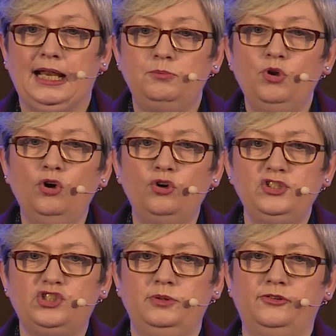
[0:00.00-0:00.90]
And I'm not
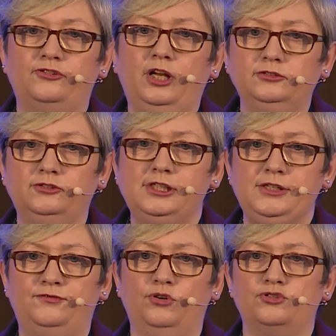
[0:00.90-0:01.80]
going to insult
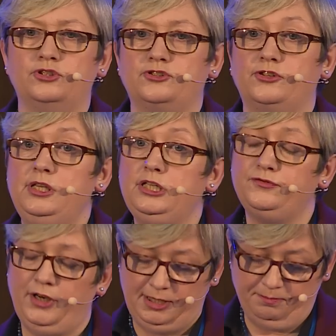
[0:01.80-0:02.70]
Leave voters, because I think
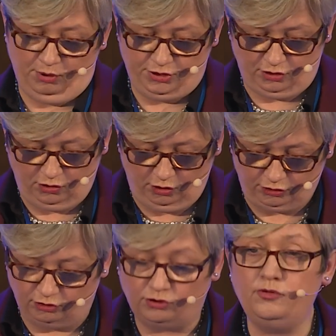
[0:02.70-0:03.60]
it's very important
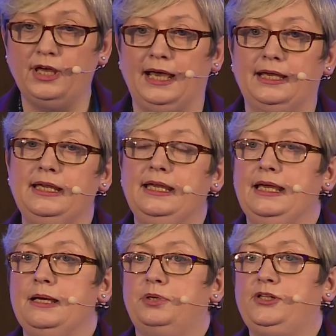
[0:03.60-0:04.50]
not to do that,
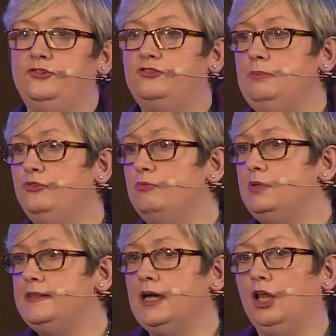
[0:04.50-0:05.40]
because it seems to
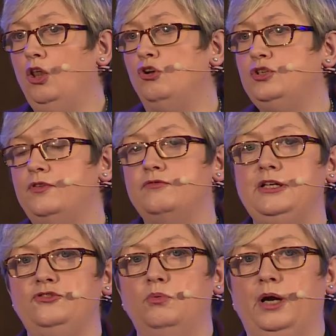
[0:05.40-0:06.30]
me that a lot of the
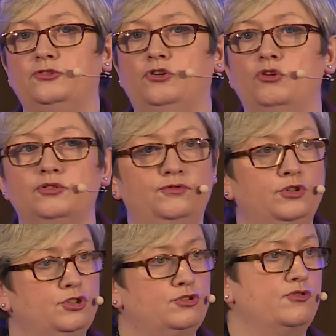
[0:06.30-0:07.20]
reason why Scotland
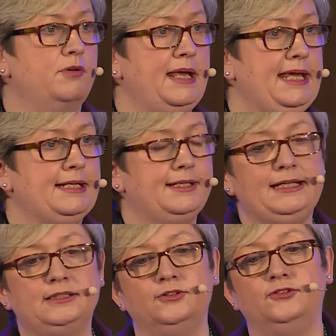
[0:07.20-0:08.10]
voted to remain
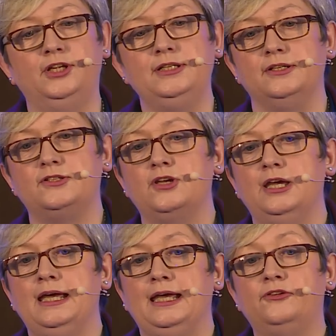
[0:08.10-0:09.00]
and England didn't
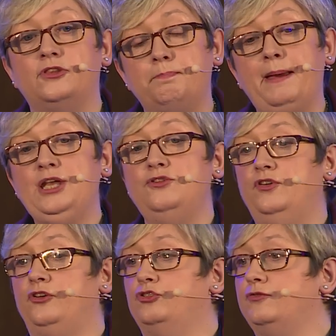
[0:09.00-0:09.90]
is the
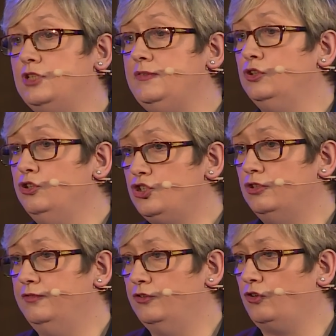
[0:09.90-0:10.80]
benefits of
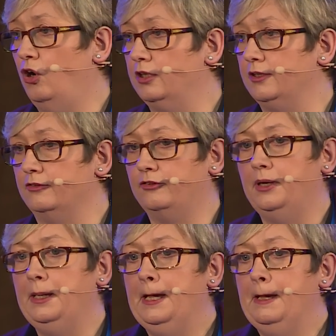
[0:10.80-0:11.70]
devolution for Scotland.